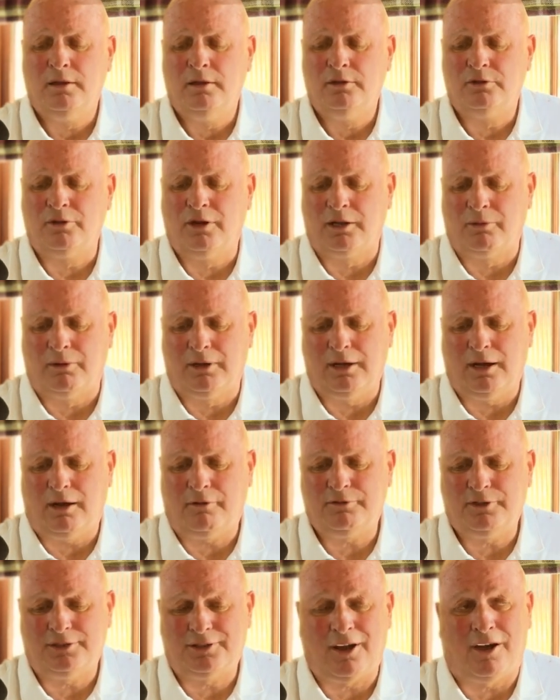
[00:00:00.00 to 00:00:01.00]
So anyway,
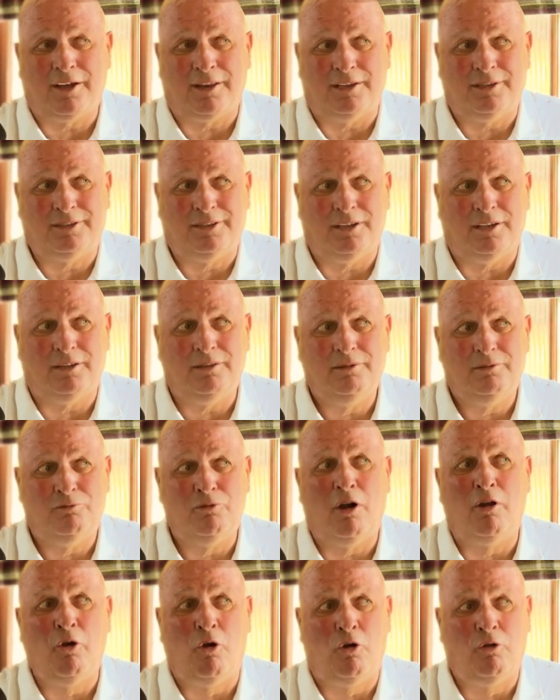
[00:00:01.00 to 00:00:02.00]
I've decided to
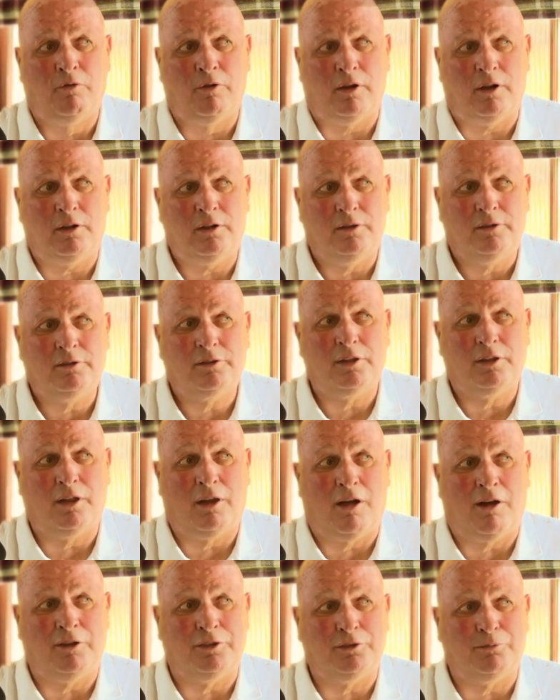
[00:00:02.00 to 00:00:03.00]
run over to the
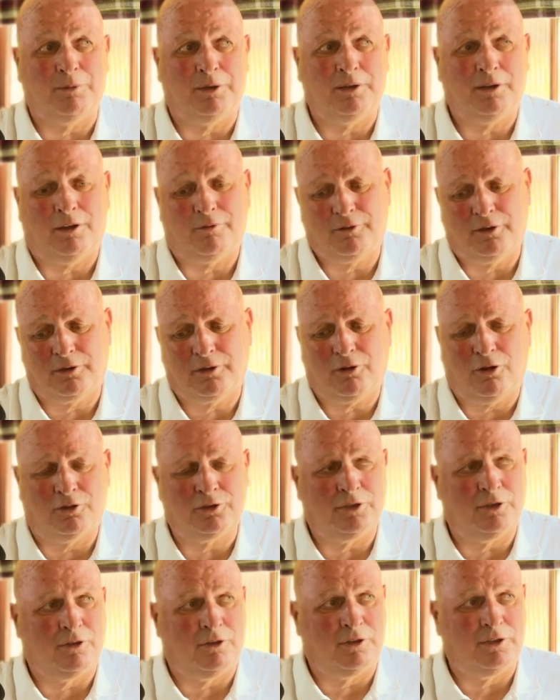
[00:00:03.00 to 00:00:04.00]
linesman after
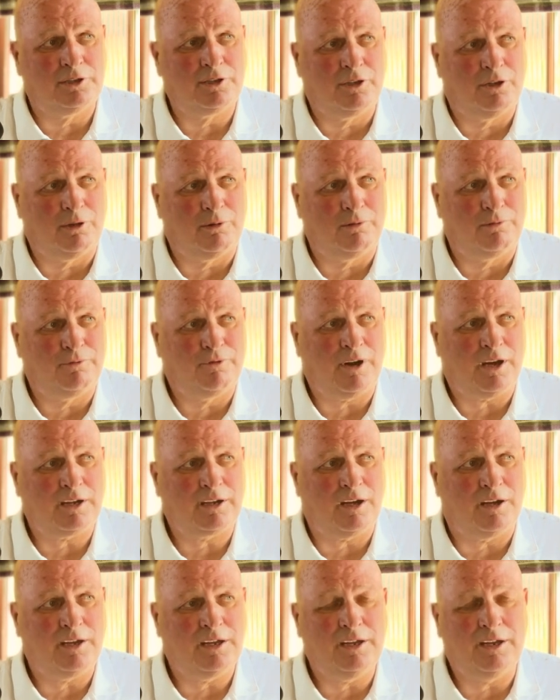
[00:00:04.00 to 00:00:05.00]
causing all this little
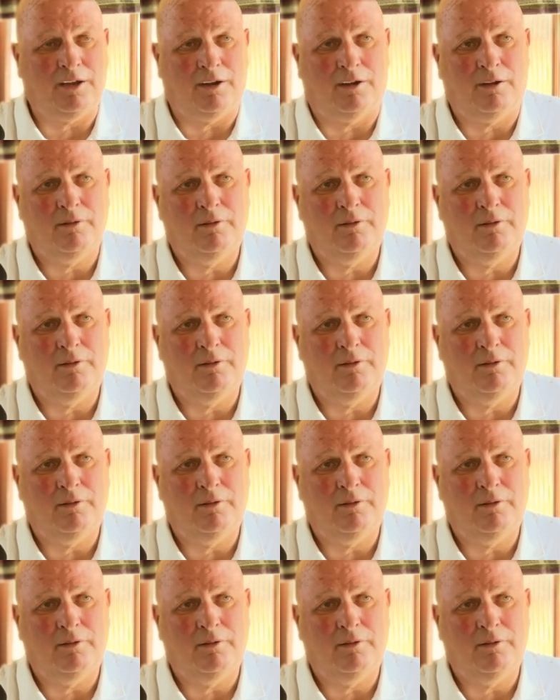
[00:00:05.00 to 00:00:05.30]
fracas here.